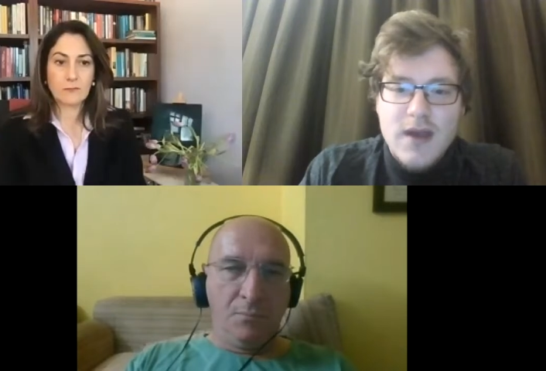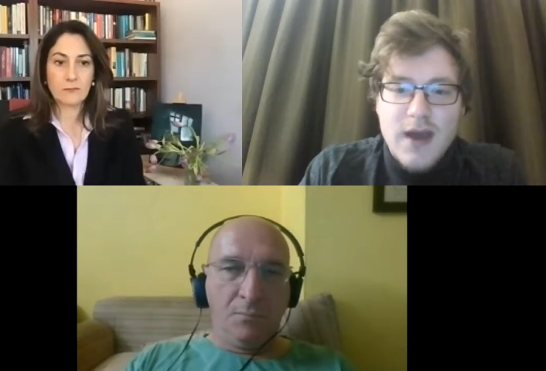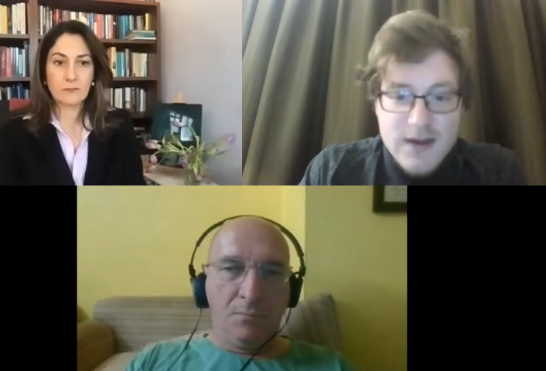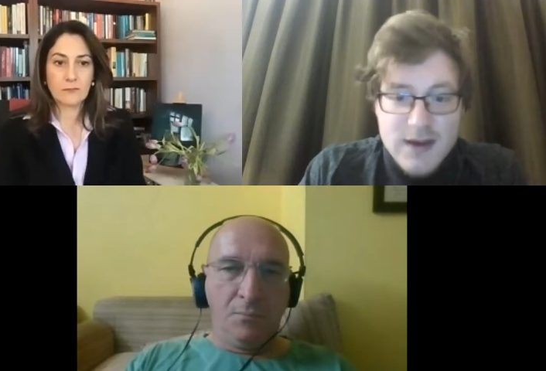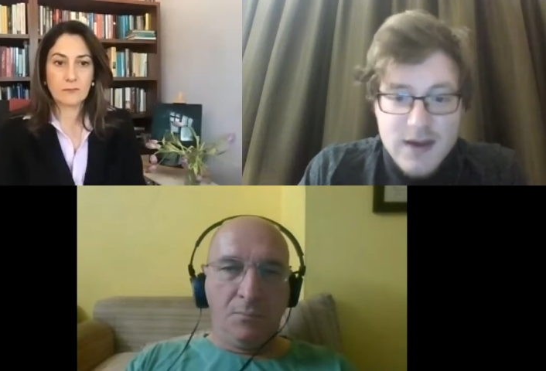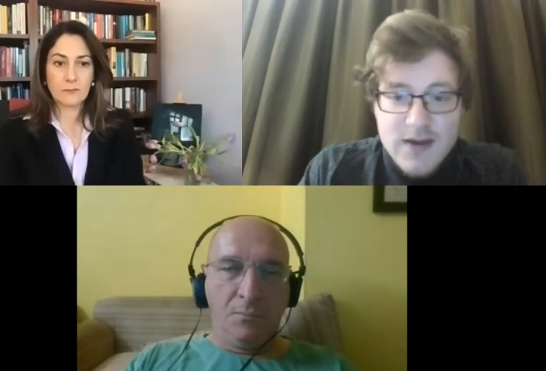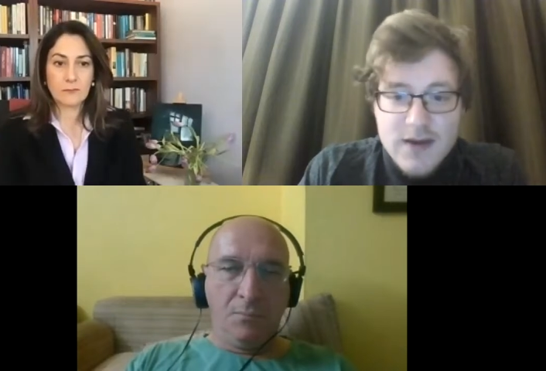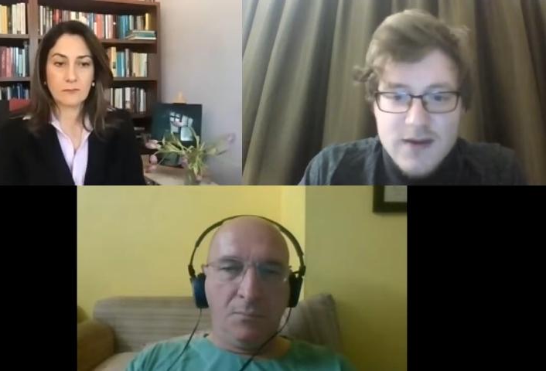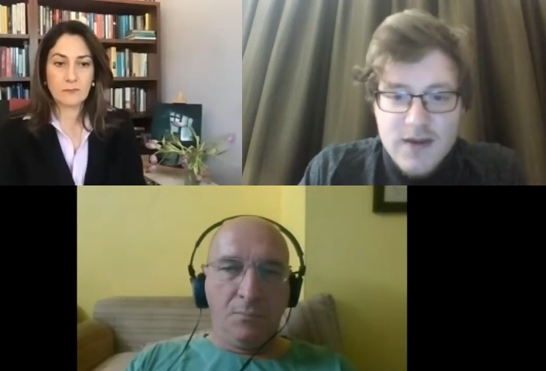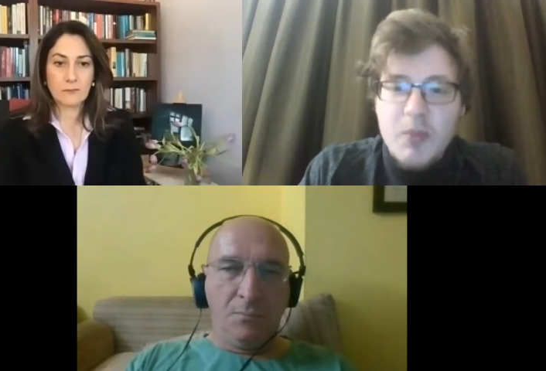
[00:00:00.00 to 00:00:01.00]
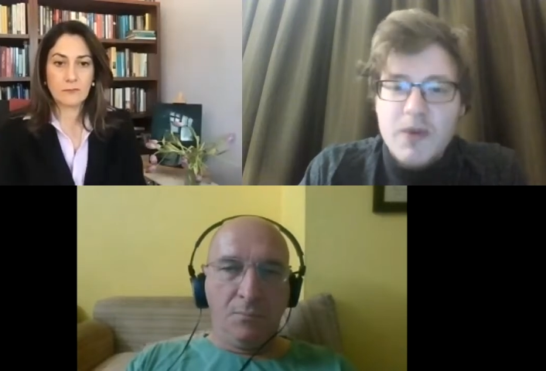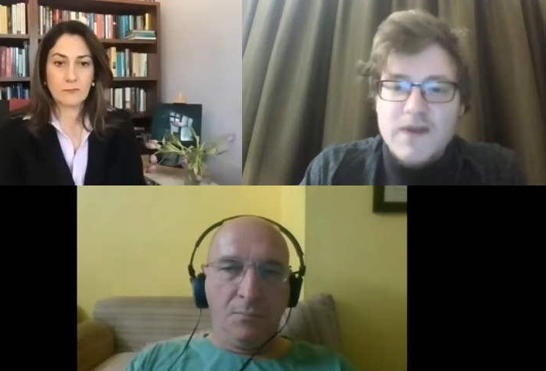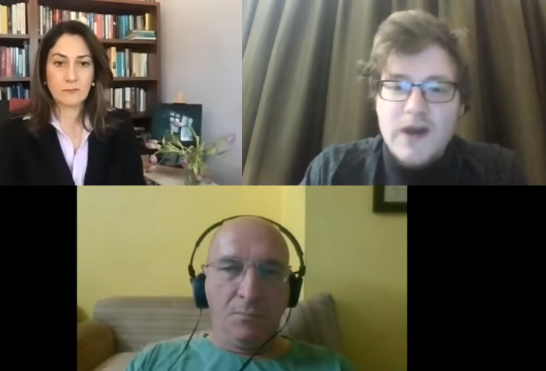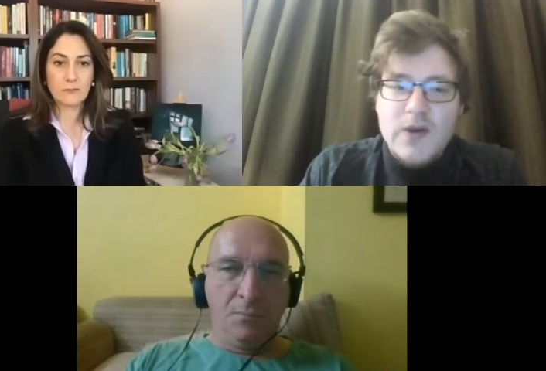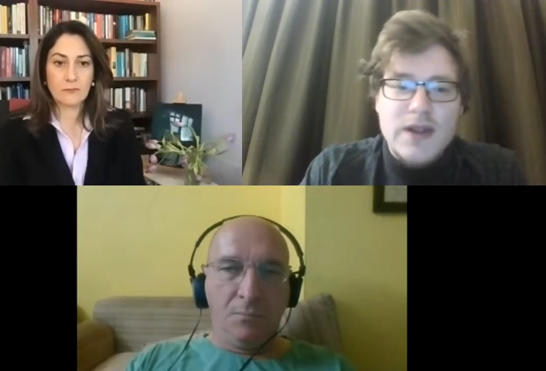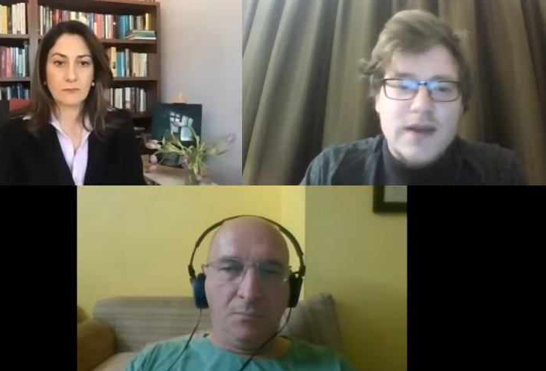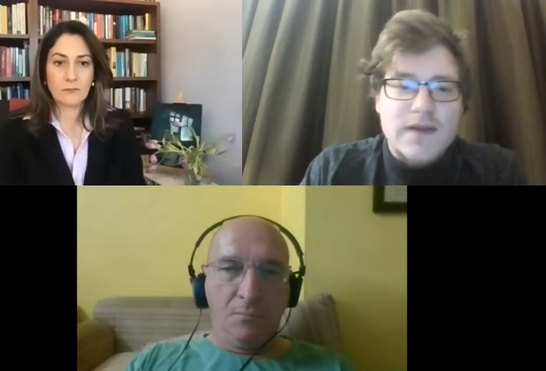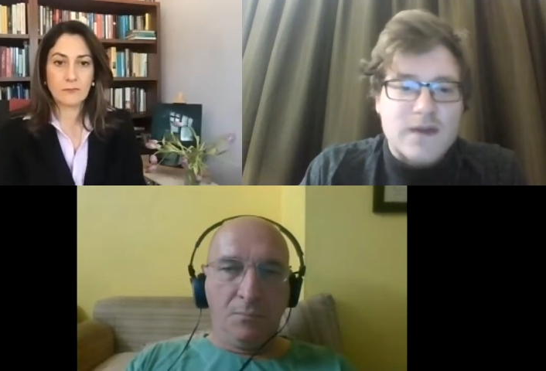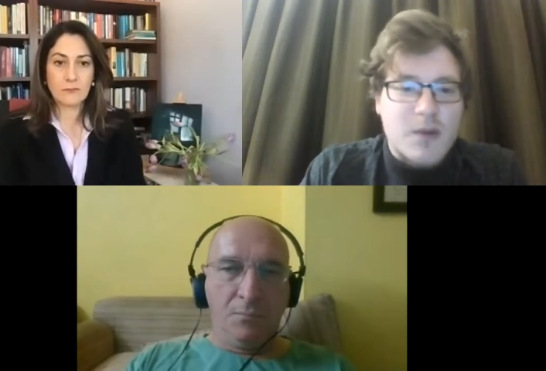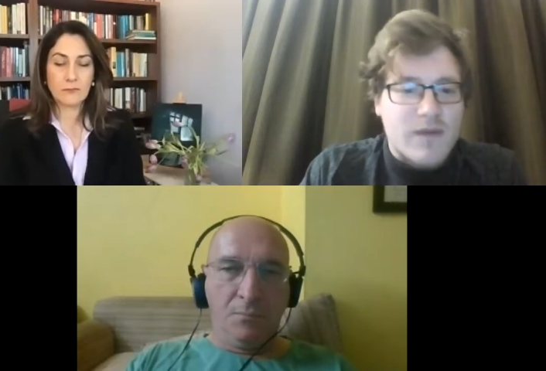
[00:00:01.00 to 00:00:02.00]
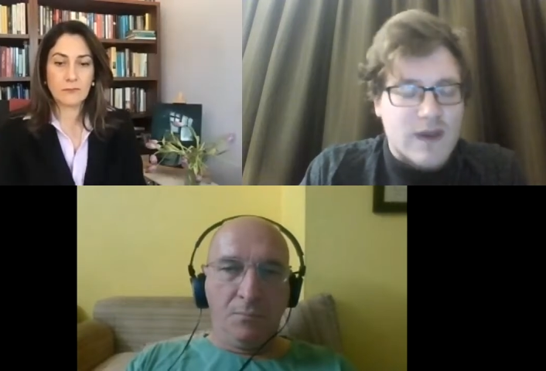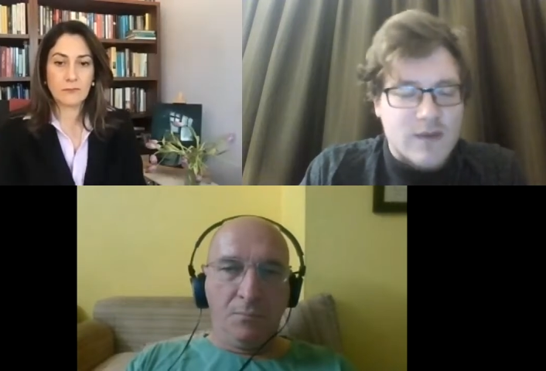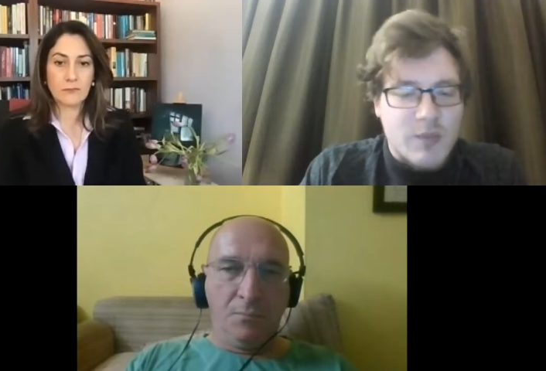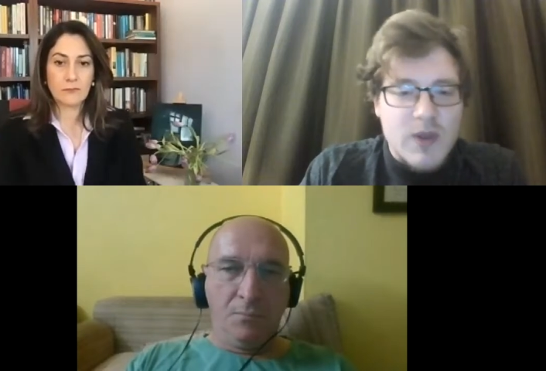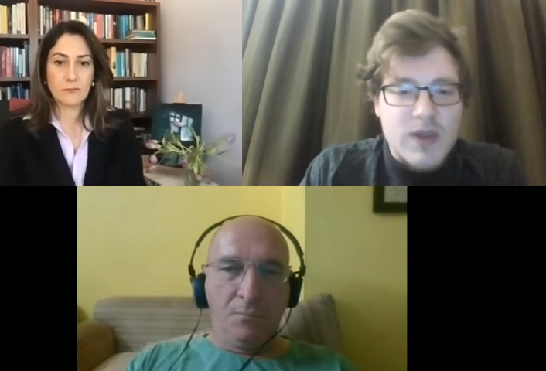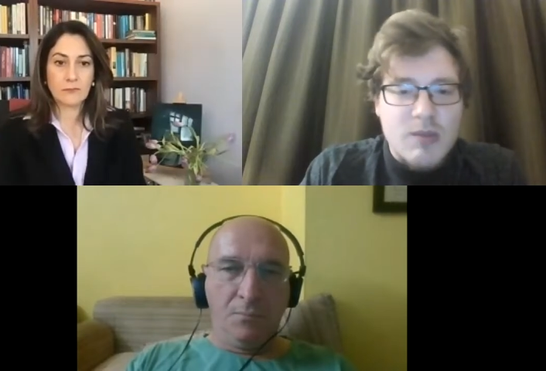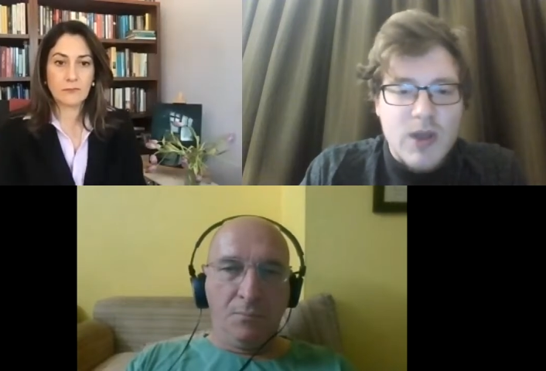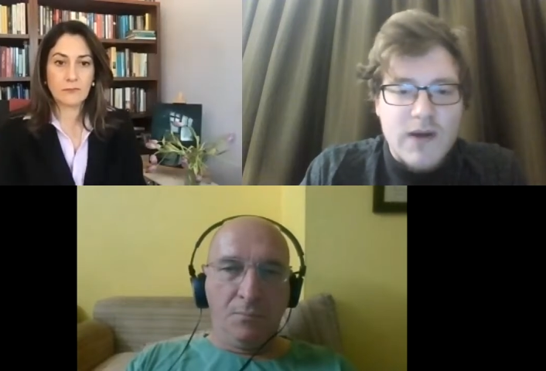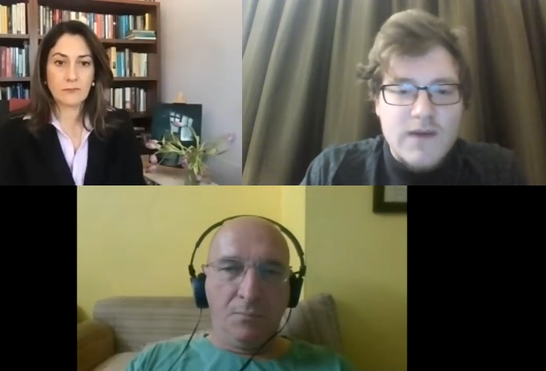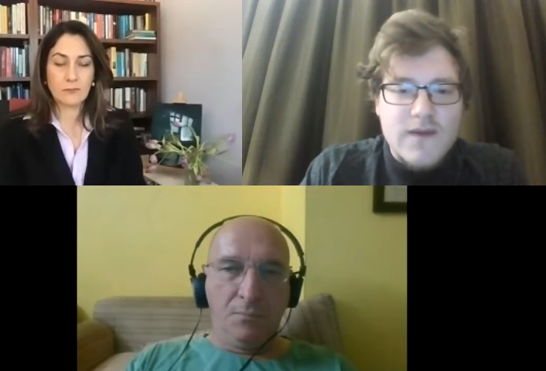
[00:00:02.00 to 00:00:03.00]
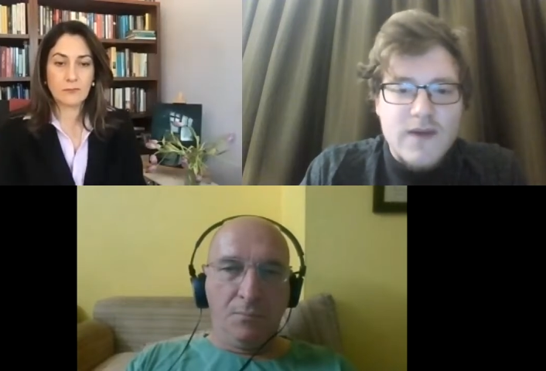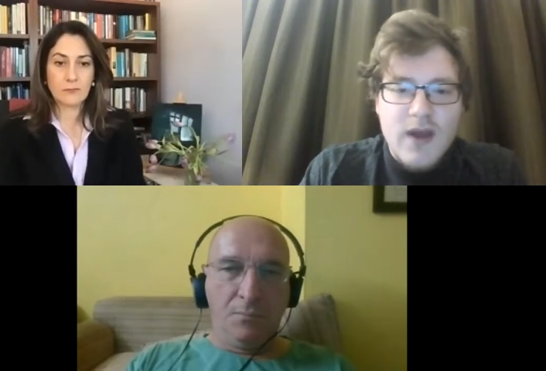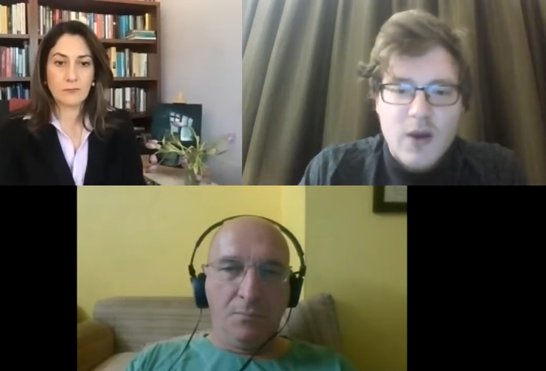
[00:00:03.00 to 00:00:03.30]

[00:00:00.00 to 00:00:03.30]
Speaker 1: And today, to help us outline some of these building blocks,